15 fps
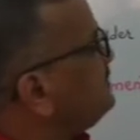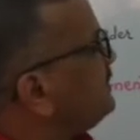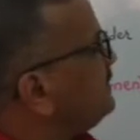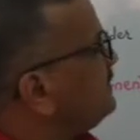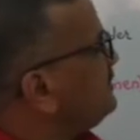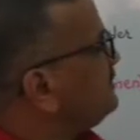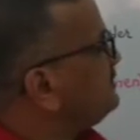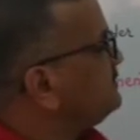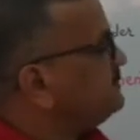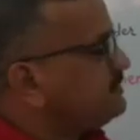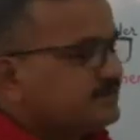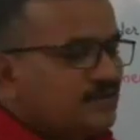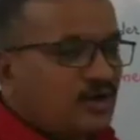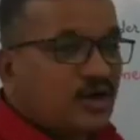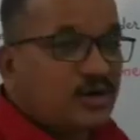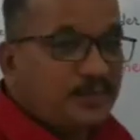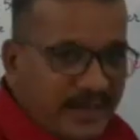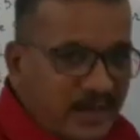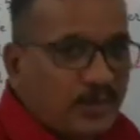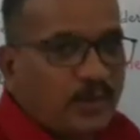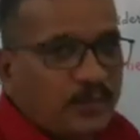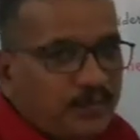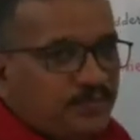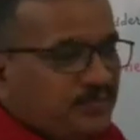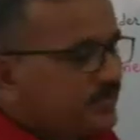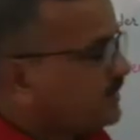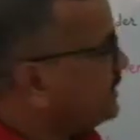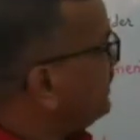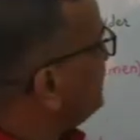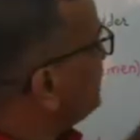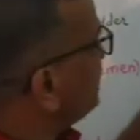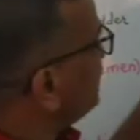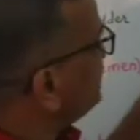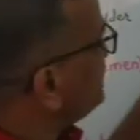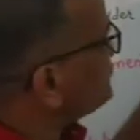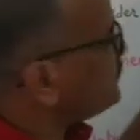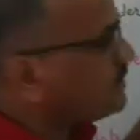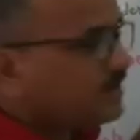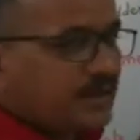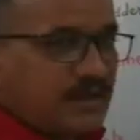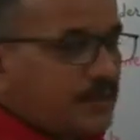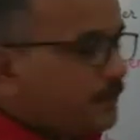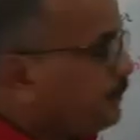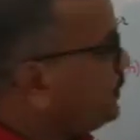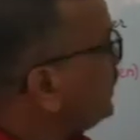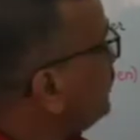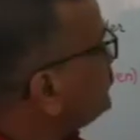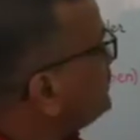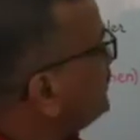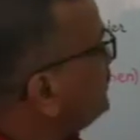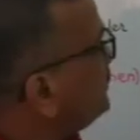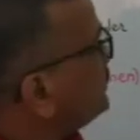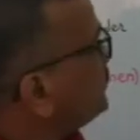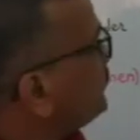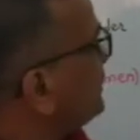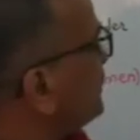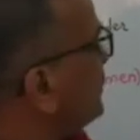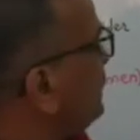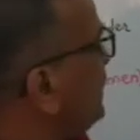or below. Underneath means what? Below the urinary